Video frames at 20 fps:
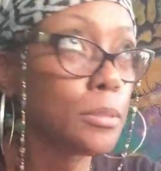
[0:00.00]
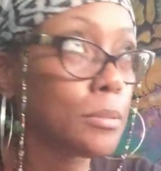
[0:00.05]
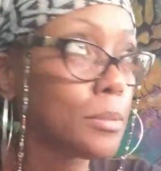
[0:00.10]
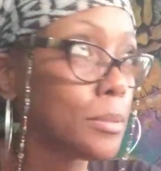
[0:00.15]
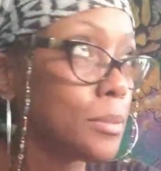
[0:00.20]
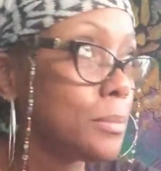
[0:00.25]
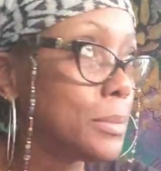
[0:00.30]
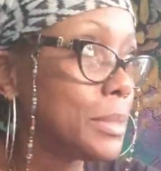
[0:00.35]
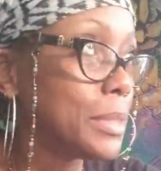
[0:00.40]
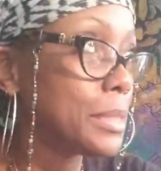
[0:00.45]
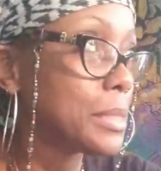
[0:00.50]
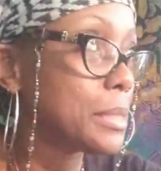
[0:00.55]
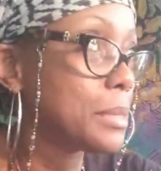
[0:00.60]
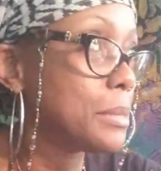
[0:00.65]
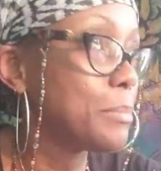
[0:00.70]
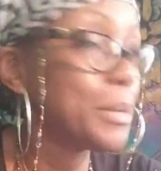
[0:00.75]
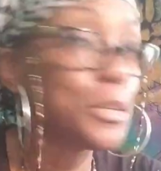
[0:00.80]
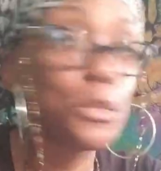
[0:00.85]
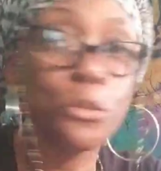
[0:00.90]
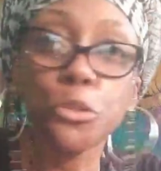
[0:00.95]
what is
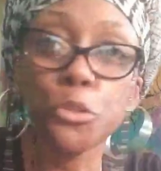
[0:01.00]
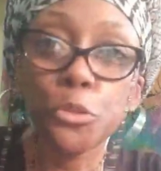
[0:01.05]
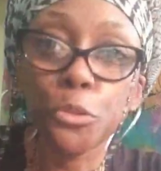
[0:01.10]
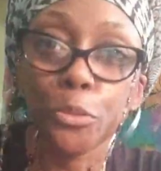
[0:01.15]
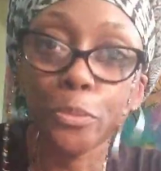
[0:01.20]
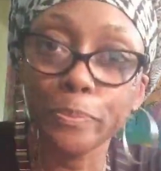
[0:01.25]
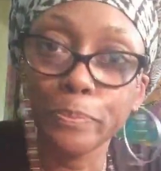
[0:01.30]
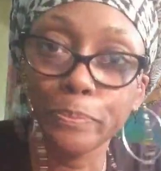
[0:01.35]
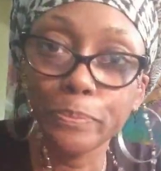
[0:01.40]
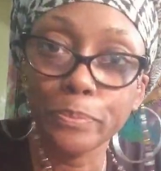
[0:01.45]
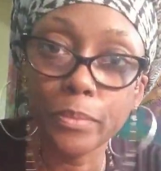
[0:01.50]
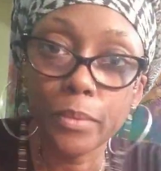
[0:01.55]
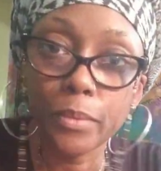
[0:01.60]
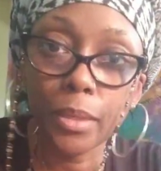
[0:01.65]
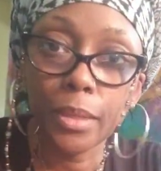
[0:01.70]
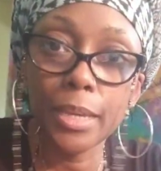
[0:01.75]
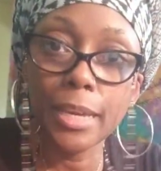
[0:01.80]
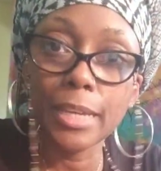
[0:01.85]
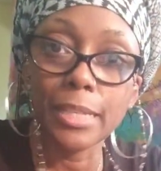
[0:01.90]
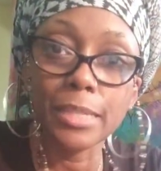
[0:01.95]
it? My YouTube.
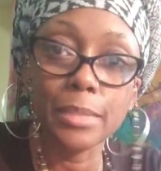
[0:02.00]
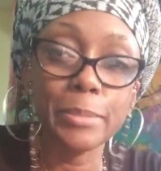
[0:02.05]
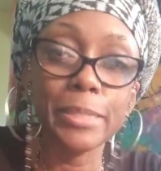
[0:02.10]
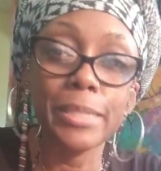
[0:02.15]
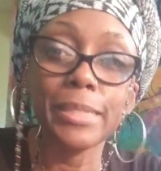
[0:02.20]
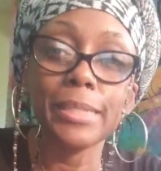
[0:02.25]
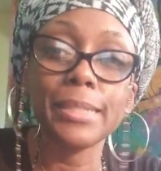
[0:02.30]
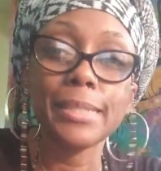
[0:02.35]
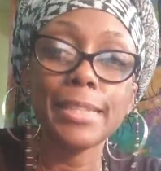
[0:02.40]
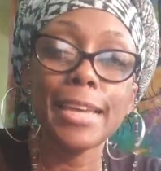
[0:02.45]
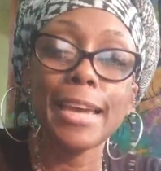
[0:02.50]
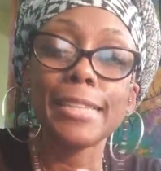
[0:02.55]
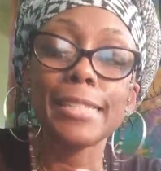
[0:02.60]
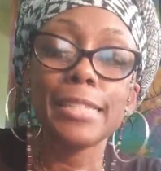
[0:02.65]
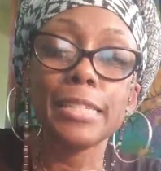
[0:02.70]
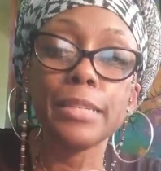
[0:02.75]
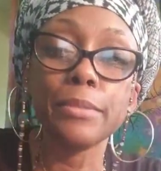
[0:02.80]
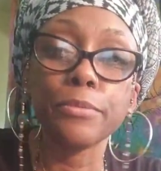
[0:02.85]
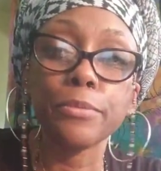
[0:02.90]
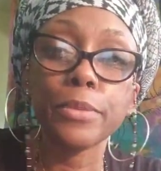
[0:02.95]
Yes, because
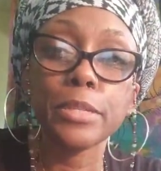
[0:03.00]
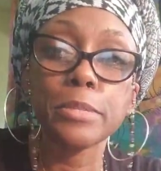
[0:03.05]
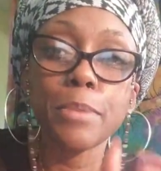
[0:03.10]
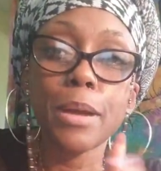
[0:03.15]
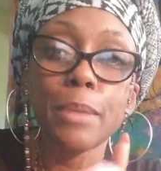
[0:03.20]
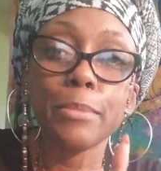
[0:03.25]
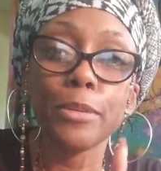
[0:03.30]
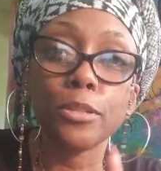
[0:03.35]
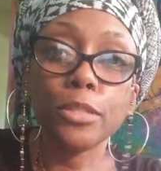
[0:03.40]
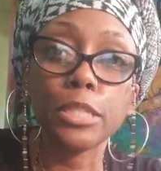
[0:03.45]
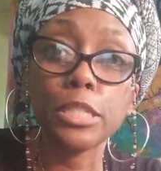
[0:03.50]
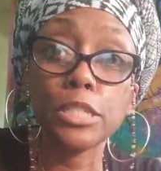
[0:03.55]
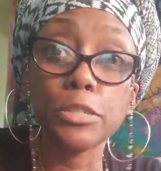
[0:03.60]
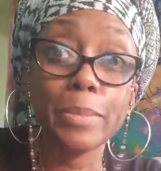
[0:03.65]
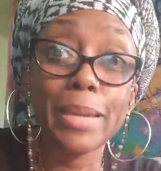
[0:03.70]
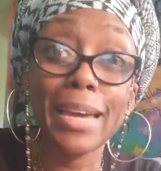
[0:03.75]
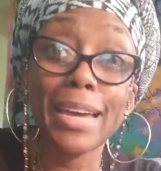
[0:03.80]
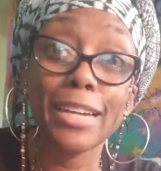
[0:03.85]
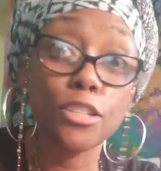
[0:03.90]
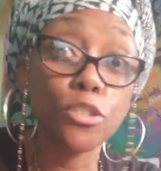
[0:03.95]
Tassie and Rich Mom are going to teach me
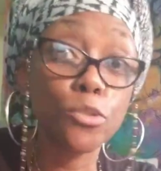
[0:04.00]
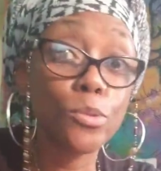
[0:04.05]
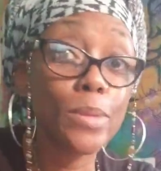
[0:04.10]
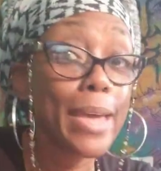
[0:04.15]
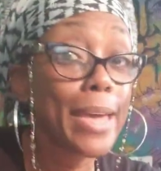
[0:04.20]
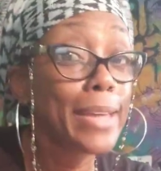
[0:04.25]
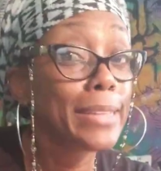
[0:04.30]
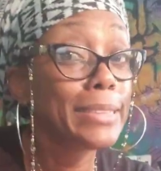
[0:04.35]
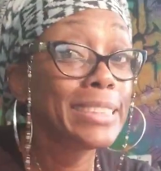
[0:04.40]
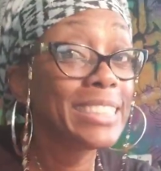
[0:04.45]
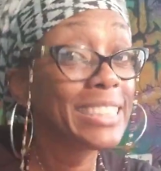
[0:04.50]
how to do that.